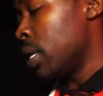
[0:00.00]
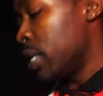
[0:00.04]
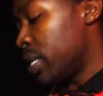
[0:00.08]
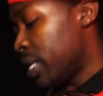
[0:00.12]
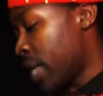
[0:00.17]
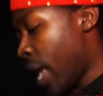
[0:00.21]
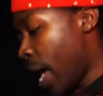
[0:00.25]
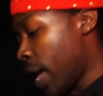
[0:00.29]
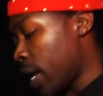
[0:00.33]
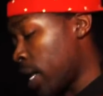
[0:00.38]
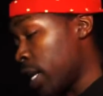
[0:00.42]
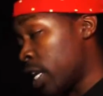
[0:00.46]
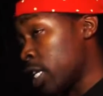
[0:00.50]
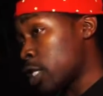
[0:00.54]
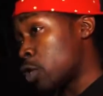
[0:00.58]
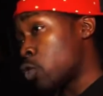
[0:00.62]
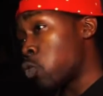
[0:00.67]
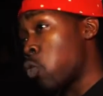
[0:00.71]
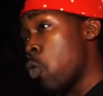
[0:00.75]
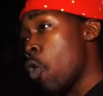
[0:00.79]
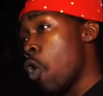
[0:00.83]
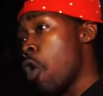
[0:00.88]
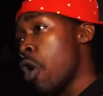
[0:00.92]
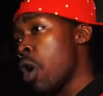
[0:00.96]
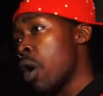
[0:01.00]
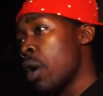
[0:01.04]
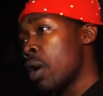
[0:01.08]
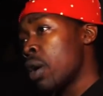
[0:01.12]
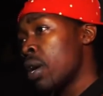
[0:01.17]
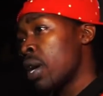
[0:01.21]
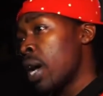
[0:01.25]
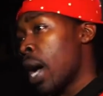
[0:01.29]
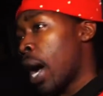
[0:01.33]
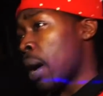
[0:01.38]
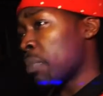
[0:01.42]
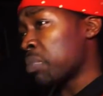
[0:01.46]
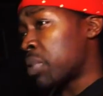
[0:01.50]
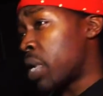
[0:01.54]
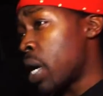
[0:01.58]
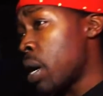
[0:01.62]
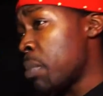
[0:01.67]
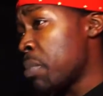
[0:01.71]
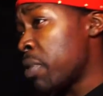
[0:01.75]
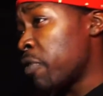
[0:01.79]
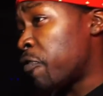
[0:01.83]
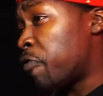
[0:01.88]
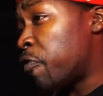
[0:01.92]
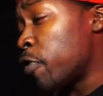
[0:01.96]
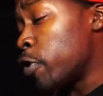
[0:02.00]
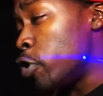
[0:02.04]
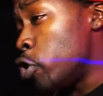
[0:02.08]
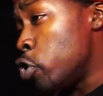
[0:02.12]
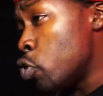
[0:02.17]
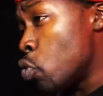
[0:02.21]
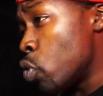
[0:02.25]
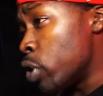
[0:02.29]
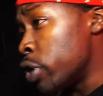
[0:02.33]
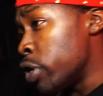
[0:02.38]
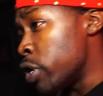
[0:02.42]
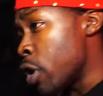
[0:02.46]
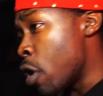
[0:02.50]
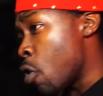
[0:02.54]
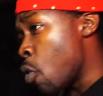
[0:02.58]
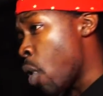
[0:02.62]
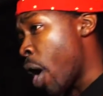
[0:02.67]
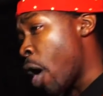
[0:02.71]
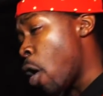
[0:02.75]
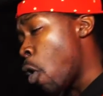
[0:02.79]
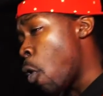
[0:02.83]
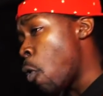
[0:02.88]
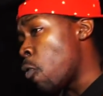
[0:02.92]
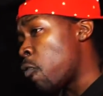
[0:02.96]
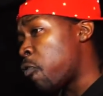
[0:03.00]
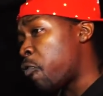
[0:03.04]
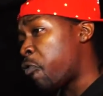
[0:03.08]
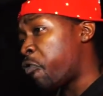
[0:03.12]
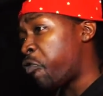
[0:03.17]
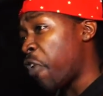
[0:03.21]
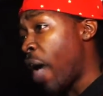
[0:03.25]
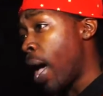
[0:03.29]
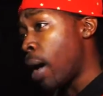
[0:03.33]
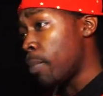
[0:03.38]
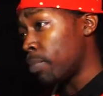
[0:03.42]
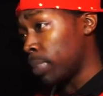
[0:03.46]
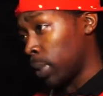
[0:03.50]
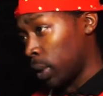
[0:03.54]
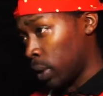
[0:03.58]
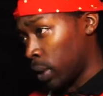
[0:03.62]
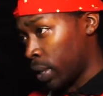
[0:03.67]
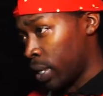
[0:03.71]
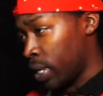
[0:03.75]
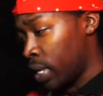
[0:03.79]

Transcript: Now that it's war, I'm coming for you and your whole family.